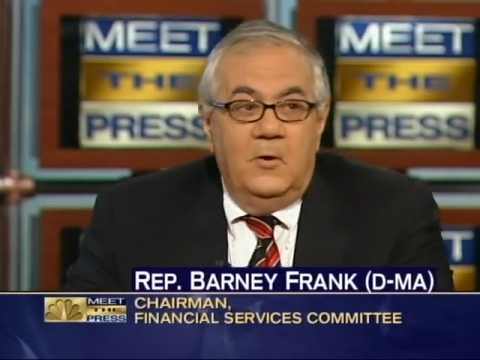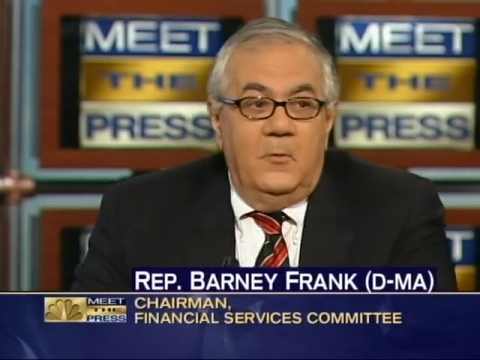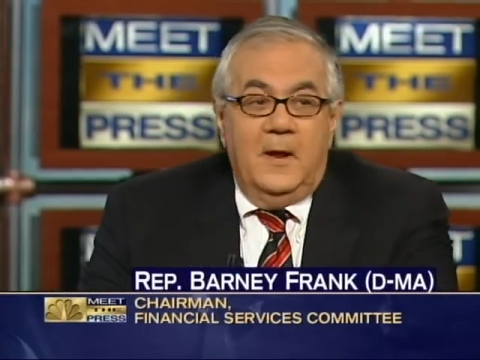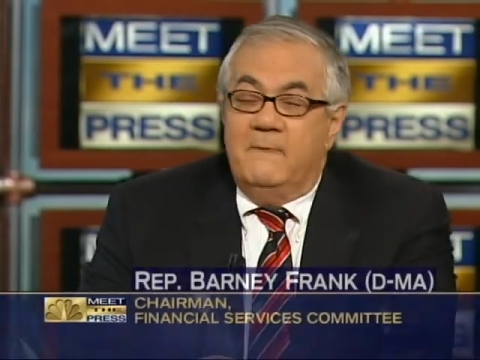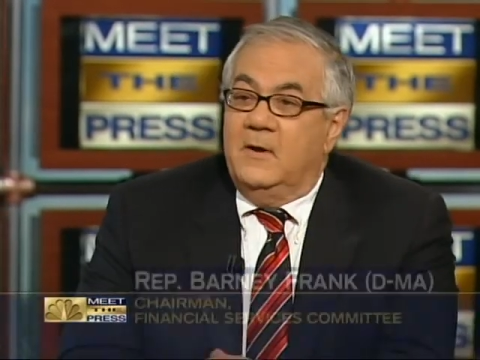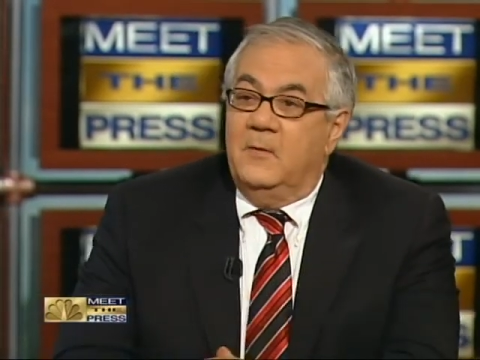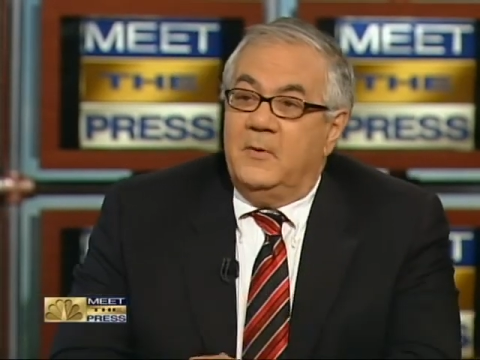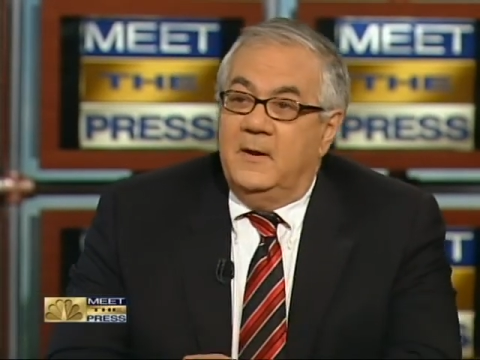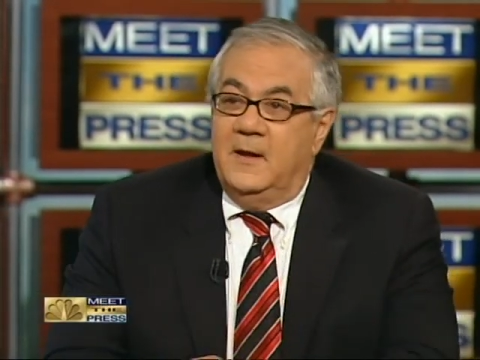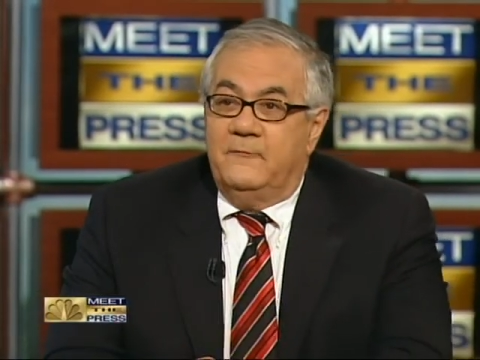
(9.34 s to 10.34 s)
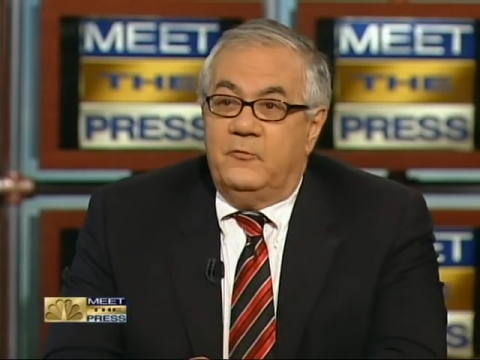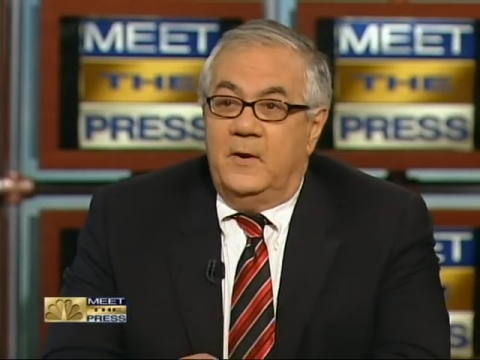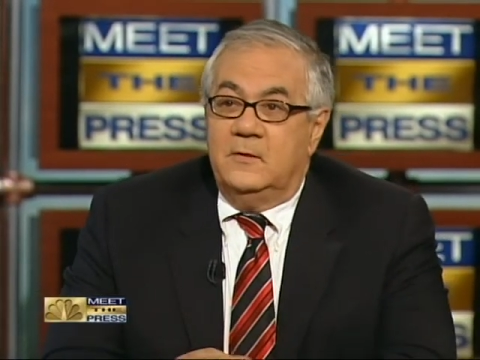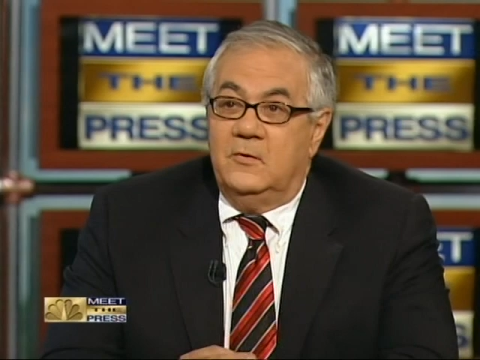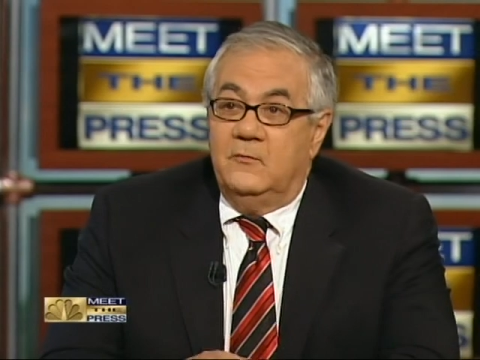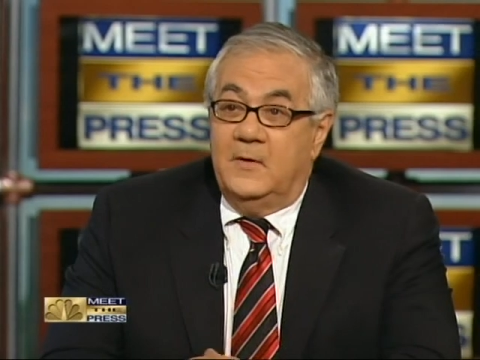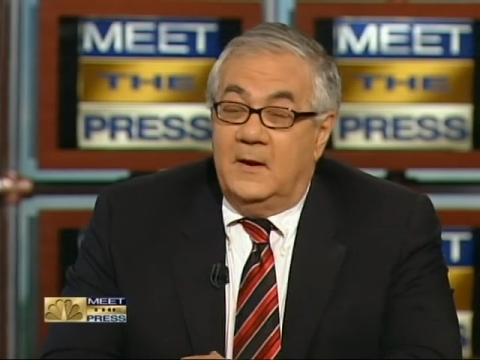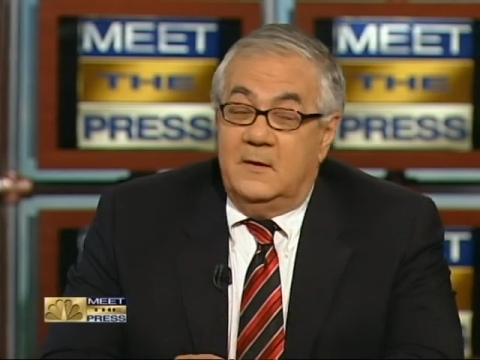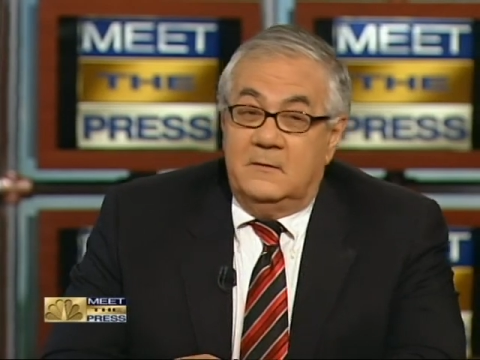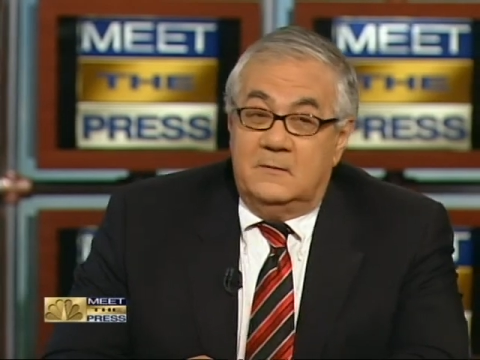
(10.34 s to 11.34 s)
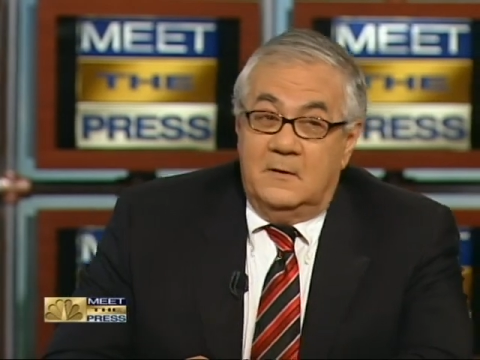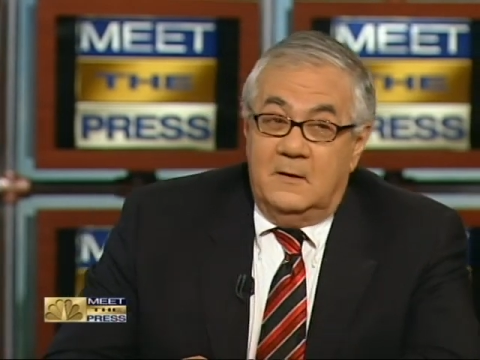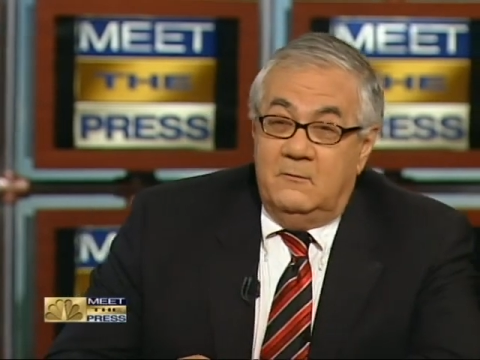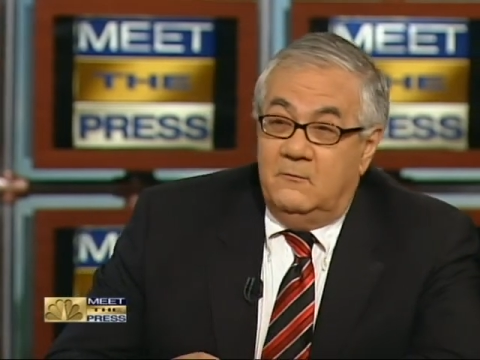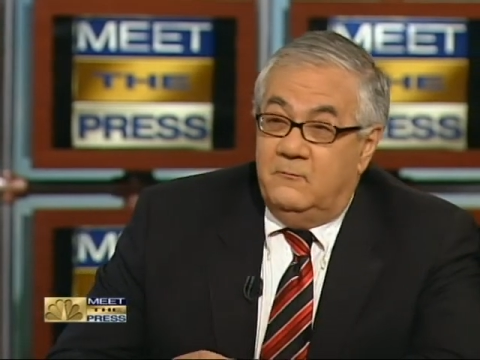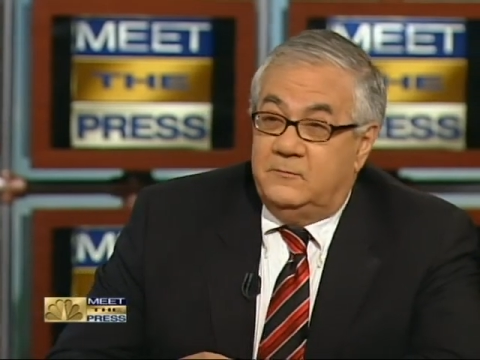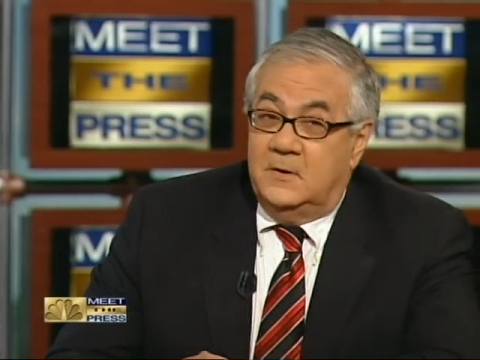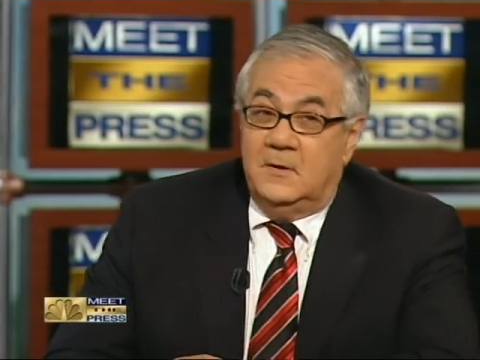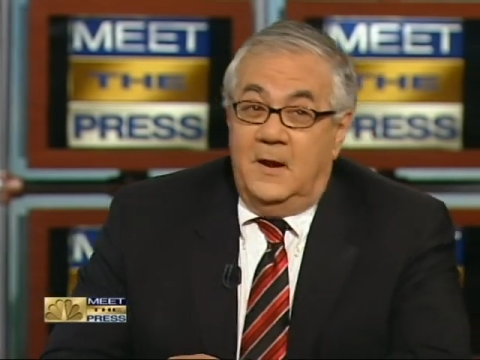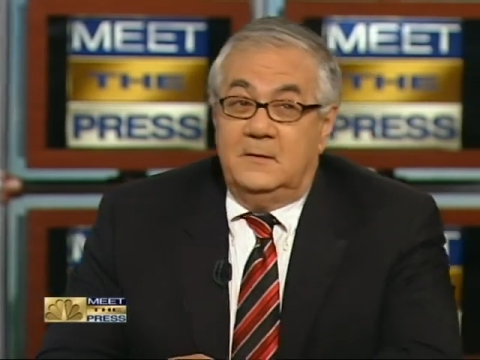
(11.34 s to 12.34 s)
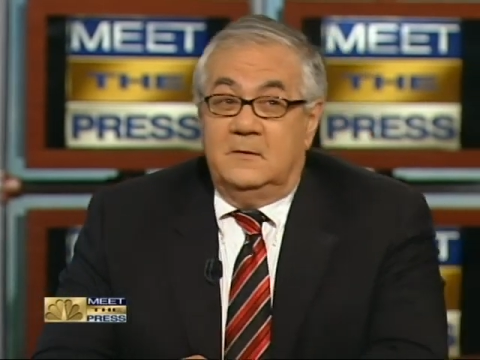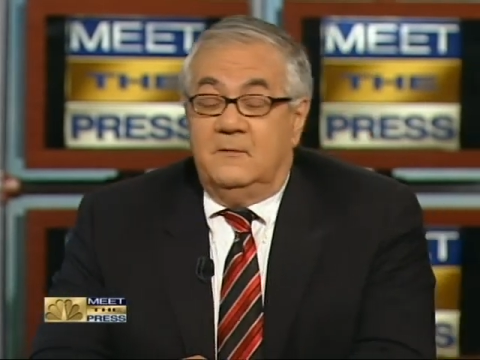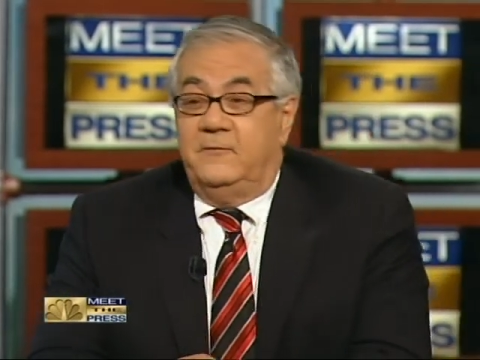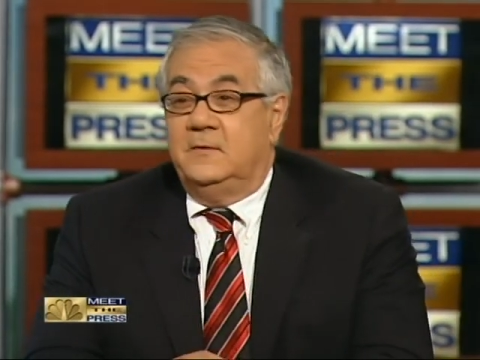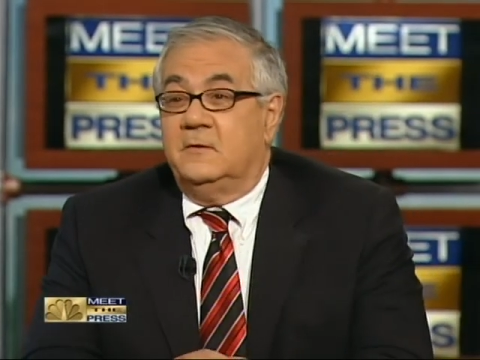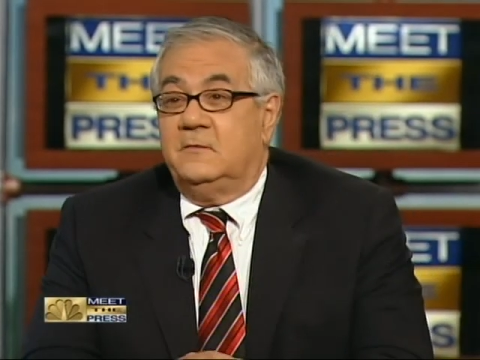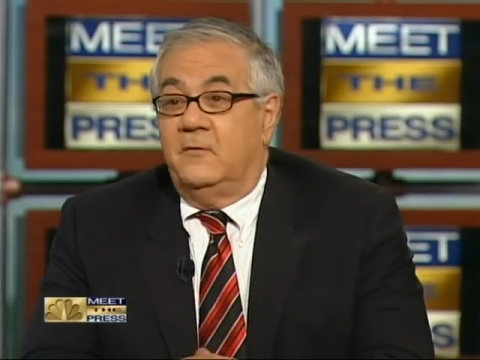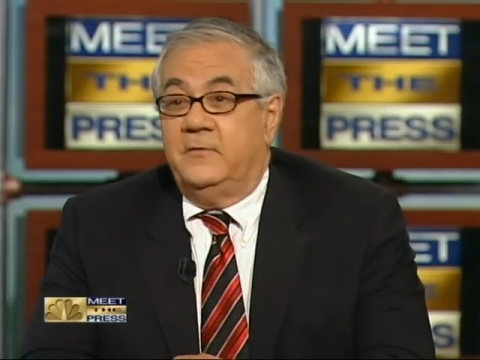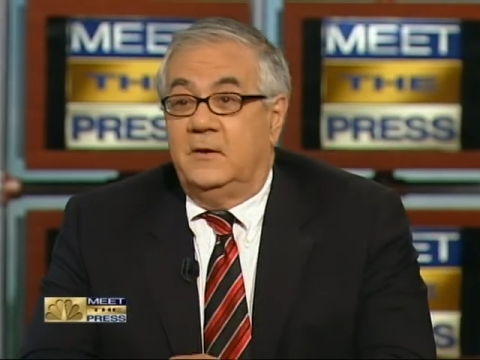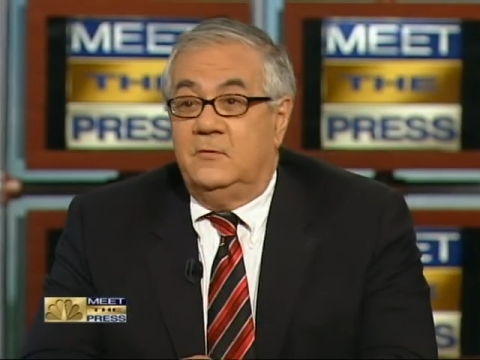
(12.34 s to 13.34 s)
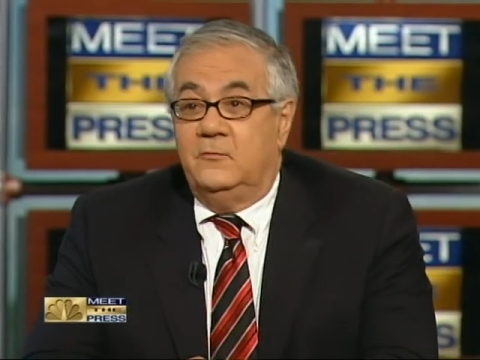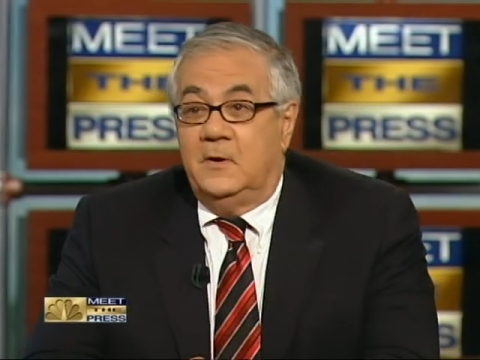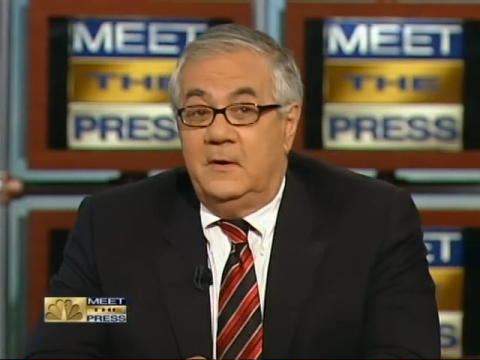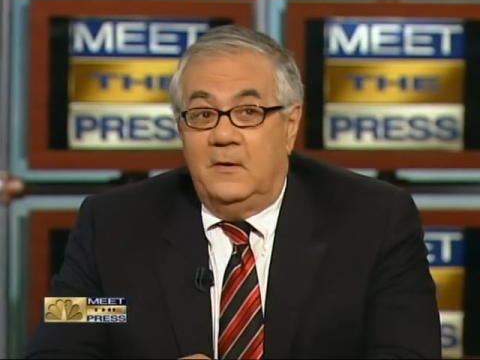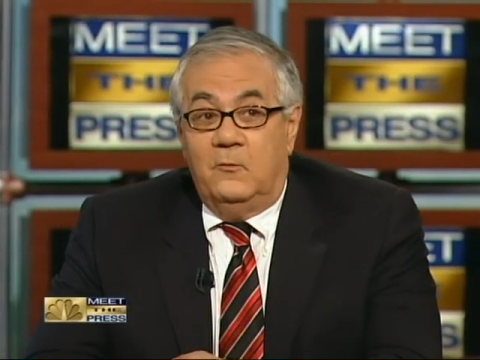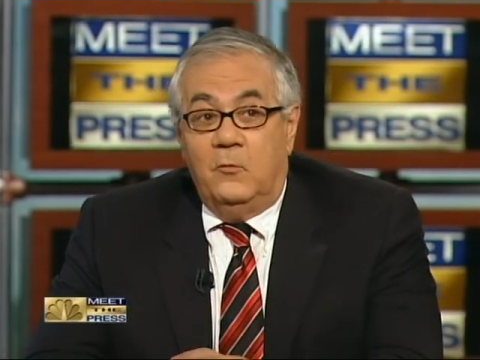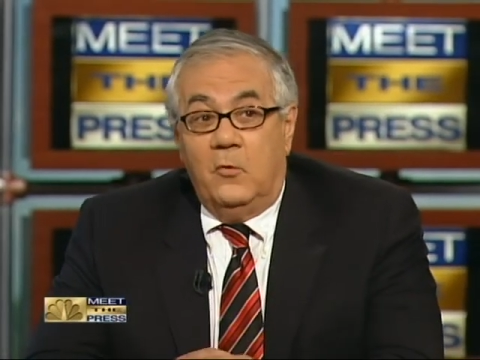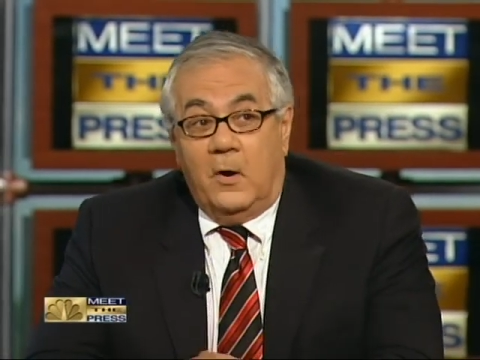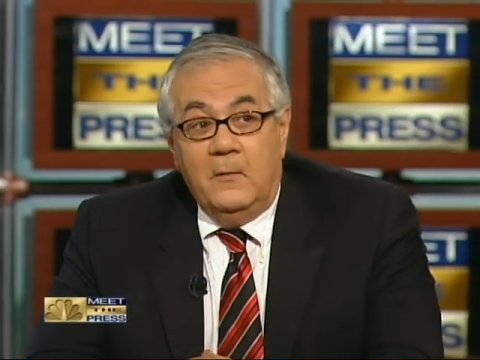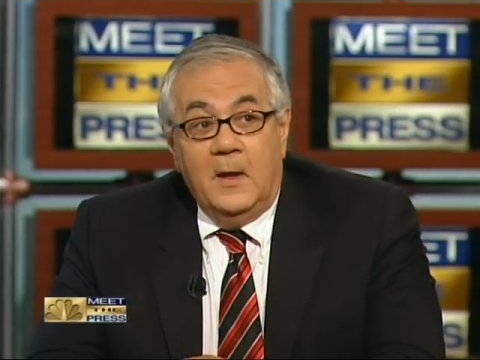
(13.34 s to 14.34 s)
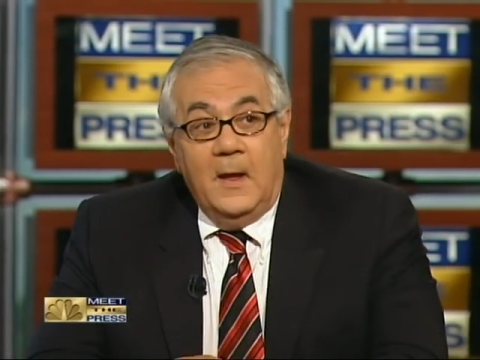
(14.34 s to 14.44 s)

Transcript: We have an airplane, the F-22, that is designed to defeat the Soviet Union in a war,